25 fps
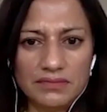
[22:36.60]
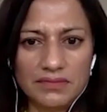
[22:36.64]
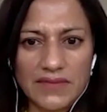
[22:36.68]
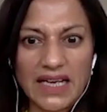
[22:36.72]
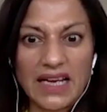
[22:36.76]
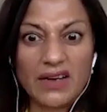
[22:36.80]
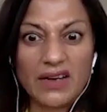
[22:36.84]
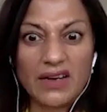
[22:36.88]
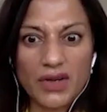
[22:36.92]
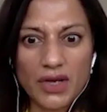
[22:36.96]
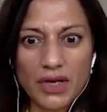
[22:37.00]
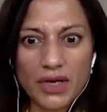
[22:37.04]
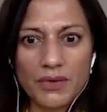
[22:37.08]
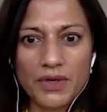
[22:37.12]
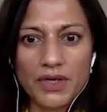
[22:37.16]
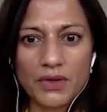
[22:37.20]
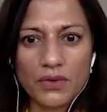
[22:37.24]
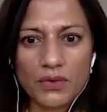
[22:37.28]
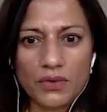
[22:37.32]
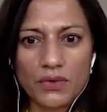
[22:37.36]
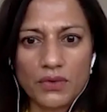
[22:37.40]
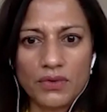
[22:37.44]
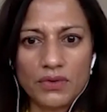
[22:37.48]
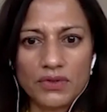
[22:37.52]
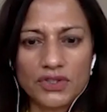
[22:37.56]
outgoing
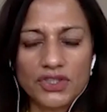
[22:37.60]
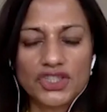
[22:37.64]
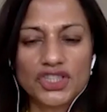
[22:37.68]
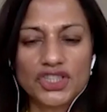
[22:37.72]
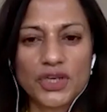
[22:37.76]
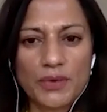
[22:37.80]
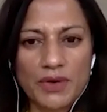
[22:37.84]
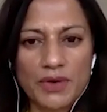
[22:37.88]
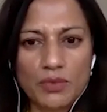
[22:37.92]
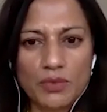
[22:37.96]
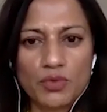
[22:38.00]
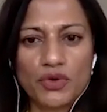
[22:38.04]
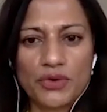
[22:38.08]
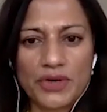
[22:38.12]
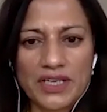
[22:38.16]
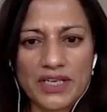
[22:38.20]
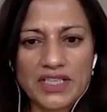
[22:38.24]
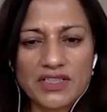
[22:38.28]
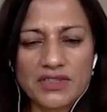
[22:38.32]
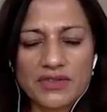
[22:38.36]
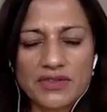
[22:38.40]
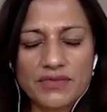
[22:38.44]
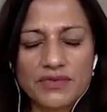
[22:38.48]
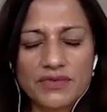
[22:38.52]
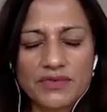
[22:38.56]
or showing more
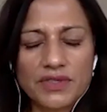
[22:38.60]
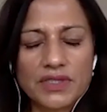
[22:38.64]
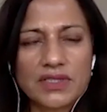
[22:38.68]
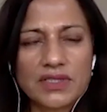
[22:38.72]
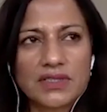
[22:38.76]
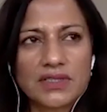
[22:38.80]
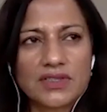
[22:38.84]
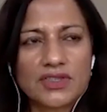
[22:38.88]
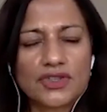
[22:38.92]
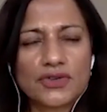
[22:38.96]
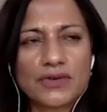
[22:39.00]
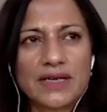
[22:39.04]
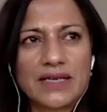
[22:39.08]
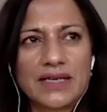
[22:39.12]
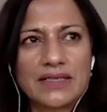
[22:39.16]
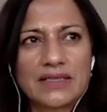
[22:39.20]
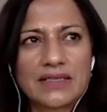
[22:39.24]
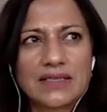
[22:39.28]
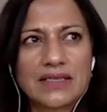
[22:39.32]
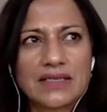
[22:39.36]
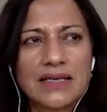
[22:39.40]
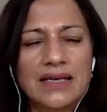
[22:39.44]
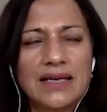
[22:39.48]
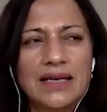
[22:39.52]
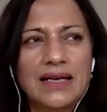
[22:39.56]
extrovert
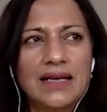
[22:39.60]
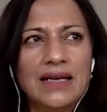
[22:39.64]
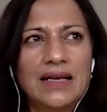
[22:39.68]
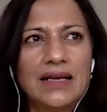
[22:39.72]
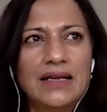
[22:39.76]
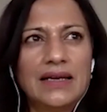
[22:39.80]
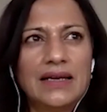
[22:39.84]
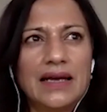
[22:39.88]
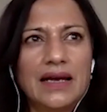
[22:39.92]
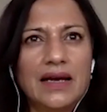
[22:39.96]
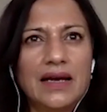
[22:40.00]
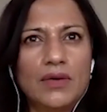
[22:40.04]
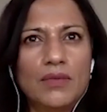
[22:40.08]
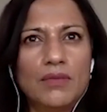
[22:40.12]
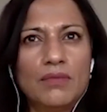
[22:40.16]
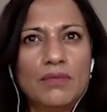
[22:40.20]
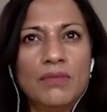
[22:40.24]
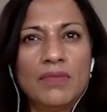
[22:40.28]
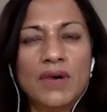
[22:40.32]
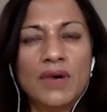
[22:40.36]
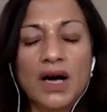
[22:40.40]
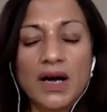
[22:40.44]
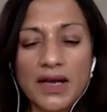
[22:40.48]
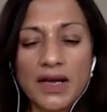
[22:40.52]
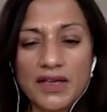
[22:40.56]
traits. Now,
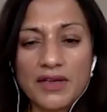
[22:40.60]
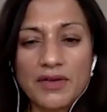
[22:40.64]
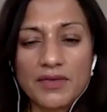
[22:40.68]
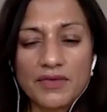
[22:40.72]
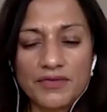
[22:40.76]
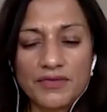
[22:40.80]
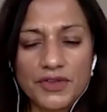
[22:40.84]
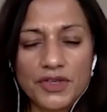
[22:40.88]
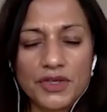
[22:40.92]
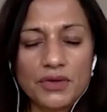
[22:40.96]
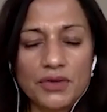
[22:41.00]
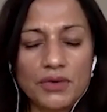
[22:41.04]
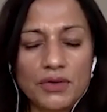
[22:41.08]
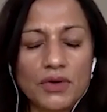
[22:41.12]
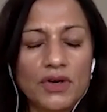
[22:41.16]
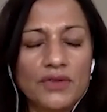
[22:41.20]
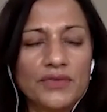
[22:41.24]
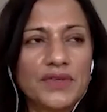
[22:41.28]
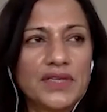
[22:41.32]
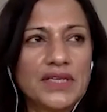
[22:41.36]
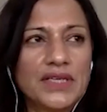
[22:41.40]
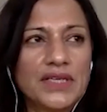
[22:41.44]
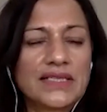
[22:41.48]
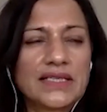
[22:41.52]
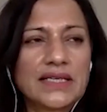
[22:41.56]
my view on
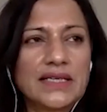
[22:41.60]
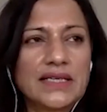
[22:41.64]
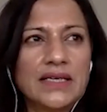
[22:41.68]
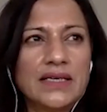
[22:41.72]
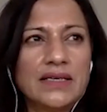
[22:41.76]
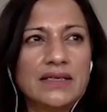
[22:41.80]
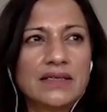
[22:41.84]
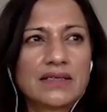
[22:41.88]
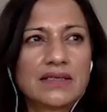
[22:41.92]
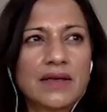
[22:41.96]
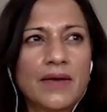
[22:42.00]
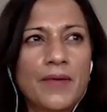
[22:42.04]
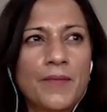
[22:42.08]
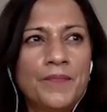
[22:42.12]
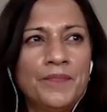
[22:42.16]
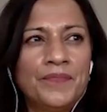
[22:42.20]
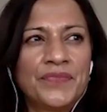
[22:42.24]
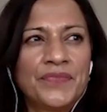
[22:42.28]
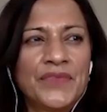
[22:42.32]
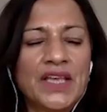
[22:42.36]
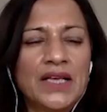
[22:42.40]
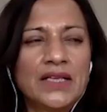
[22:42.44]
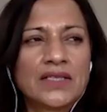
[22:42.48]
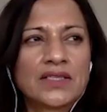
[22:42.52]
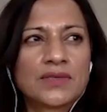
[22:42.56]
this is
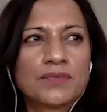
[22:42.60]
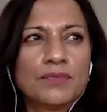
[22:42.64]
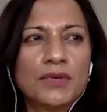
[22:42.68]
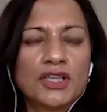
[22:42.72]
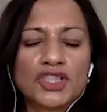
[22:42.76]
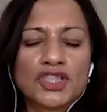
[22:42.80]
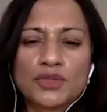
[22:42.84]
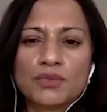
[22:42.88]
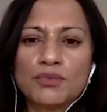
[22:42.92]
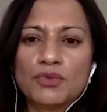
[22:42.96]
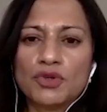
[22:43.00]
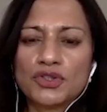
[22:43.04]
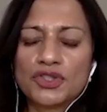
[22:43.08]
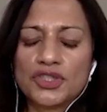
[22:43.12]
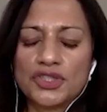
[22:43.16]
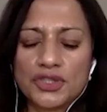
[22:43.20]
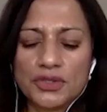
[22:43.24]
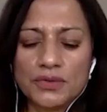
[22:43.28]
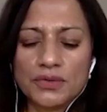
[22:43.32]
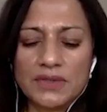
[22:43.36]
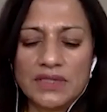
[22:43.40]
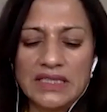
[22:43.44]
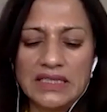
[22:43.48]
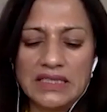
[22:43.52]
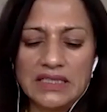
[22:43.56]
it's much more to do
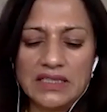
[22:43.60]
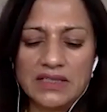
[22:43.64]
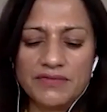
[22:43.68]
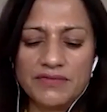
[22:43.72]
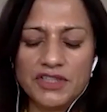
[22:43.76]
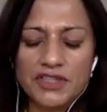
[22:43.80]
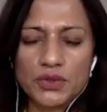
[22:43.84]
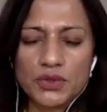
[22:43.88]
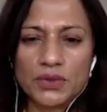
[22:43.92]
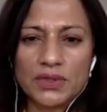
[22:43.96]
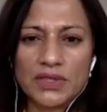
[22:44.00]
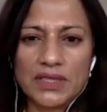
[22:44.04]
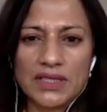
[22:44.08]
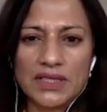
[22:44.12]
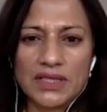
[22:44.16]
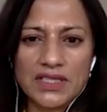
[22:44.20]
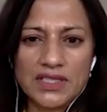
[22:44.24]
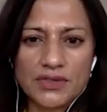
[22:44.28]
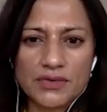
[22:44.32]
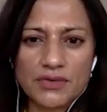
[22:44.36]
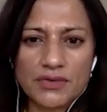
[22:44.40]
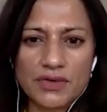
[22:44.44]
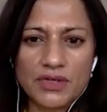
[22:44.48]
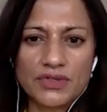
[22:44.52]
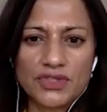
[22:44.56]
with the individual than these
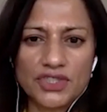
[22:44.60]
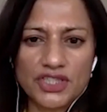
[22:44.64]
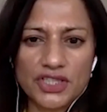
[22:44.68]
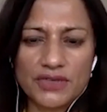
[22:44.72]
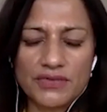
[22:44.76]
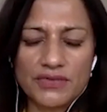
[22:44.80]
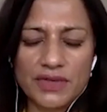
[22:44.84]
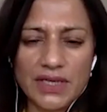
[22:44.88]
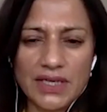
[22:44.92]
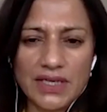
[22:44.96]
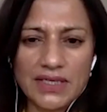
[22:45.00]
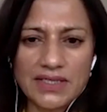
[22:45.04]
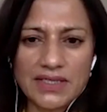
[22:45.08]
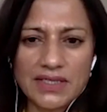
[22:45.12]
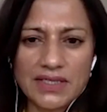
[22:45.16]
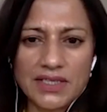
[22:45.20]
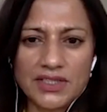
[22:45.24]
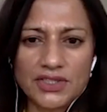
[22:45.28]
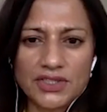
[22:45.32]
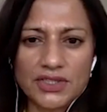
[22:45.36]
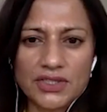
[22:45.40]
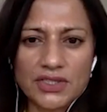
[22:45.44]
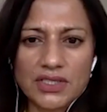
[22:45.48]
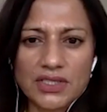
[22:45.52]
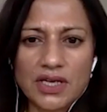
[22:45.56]
gross
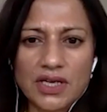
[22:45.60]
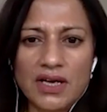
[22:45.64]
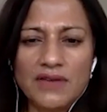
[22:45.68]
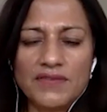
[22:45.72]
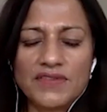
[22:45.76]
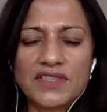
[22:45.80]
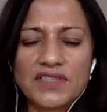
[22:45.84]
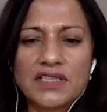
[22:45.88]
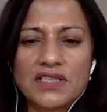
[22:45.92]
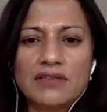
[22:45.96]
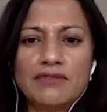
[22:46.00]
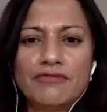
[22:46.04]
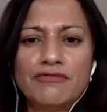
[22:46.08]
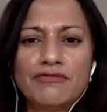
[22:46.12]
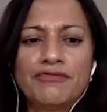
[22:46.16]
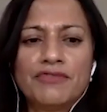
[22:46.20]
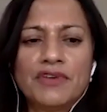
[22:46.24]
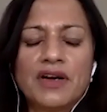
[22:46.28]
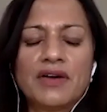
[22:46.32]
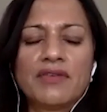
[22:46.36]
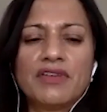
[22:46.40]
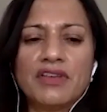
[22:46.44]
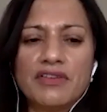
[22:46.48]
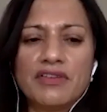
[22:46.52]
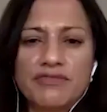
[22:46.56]
generalizations. I've seen
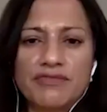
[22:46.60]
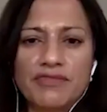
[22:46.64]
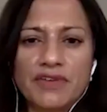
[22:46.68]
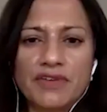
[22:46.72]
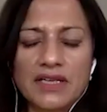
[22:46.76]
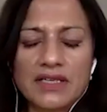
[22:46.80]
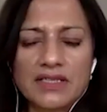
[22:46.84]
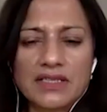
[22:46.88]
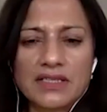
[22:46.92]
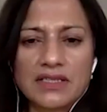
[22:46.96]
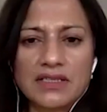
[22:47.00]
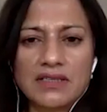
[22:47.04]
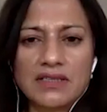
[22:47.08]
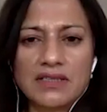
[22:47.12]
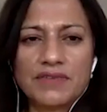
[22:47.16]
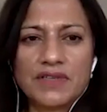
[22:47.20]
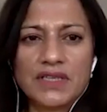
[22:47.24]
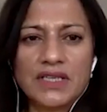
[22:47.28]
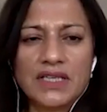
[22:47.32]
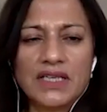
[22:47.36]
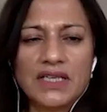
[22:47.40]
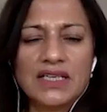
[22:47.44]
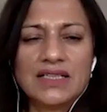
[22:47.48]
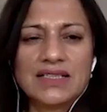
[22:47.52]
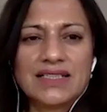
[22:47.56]
very effective,
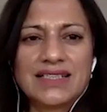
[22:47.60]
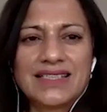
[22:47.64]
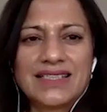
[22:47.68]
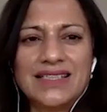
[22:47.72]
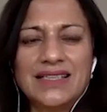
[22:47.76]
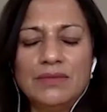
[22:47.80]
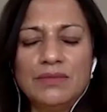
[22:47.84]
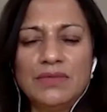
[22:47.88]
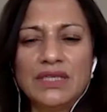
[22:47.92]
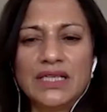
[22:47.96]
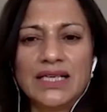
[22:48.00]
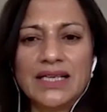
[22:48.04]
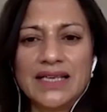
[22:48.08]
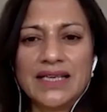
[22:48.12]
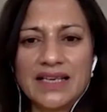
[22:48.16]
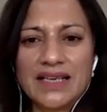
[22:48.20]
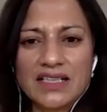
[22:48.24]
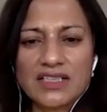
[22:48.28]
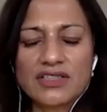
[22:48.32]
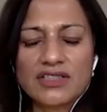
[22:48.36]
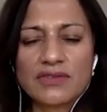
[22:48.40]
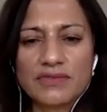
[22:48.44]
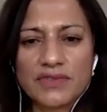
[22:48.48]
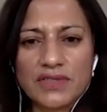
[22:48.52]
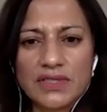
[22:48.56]
seemingly
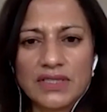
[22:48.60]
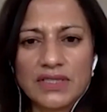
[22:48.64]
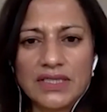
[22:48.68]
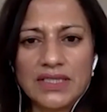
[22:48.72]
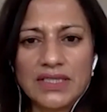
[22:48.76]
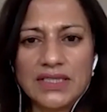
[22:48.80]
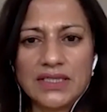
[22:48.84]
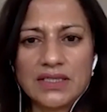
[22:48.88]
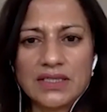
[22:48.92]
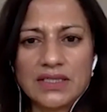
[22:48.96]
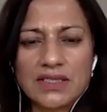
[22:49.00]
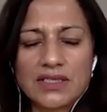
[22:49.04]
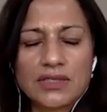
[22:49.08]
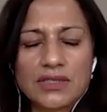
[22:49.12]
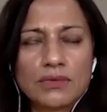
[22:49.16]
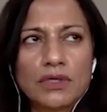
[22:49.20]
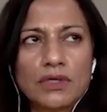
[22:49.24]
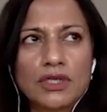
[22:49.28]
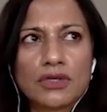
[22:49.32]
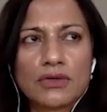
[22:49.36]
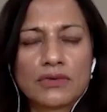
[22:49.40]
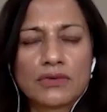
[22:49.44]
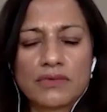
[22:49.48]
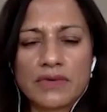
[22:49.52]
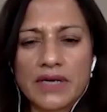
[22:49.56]
extrovert leaders do a
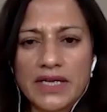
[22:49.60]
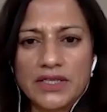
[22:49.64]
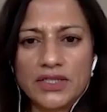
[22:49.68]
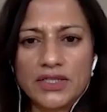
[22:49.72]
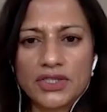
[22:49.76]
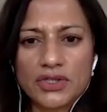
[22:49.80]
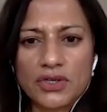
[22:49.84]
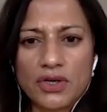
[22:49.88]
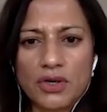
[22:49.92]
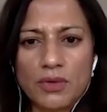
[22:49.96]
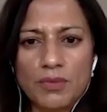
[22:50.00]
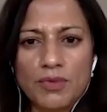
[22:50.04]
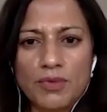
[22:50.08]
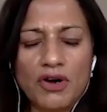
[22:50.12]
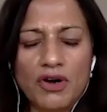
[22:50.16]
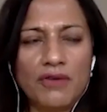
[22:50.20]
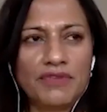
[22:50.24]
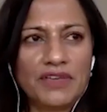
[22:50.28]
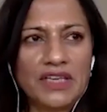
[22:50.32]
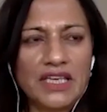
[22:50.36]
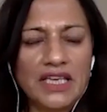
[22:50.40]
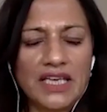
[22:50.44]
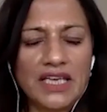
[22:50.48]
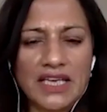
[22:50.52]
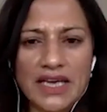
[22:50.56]
great job of
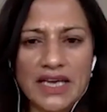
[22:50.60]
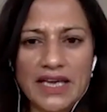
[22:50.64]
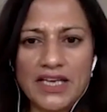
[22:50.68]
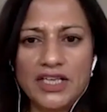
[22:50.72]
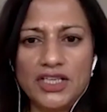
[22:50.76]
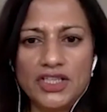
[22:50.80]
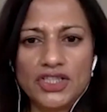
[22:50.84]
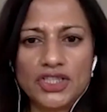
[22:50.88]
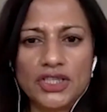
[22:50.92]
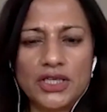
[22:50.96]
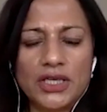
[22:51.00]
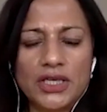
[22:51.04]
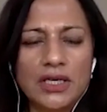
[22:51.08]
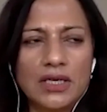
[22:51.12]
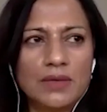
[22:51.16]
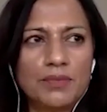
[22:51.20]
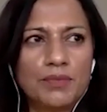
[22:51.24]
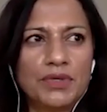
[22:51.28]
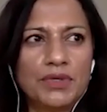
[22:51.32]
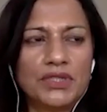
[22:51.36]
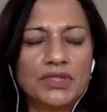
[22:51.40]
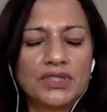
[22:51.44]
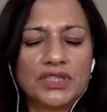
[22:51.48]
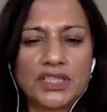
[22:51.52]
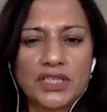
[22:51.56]
engaging,
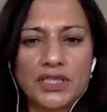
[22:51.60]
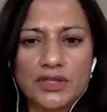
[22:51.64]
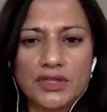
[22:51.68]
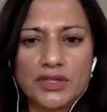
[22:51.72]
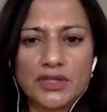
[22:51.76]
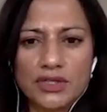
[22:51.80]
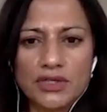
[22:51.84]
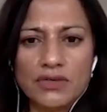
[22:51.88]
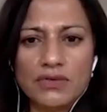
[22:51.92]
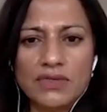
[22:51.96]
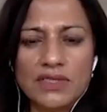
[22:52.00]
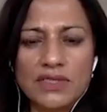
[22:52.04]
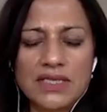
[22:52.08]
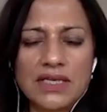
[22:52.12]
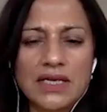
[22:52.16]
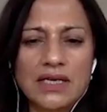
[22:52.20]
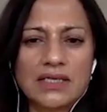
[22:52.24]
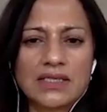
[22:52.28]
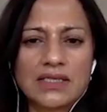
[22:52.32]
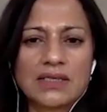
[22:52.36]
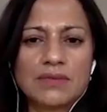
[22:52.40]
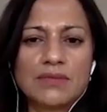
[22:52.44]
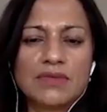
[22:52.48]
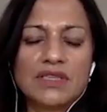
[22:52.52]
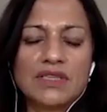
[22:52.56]
building
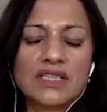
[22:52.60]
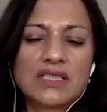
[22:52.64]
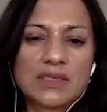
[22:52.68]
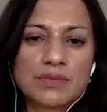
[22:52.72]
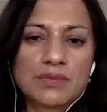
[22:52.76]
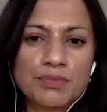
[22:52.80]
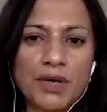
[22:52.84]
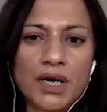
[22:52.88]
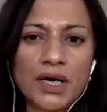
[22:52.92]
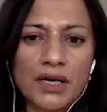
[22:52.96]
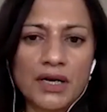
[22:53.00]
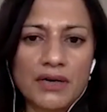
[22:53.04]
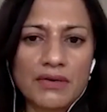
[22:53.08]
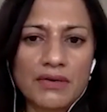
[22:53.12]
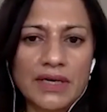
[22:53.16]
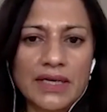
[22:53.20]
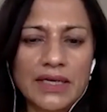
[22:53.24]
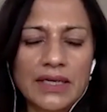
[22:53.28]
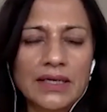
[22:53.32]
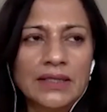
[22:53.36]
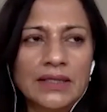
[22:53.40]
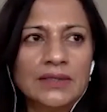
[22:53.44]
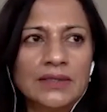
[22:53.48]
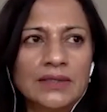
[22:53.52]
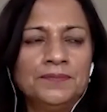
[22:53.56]
enthusiasm,
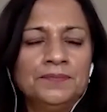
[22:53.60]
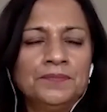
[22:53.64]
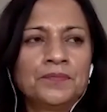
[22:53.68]
inspiring,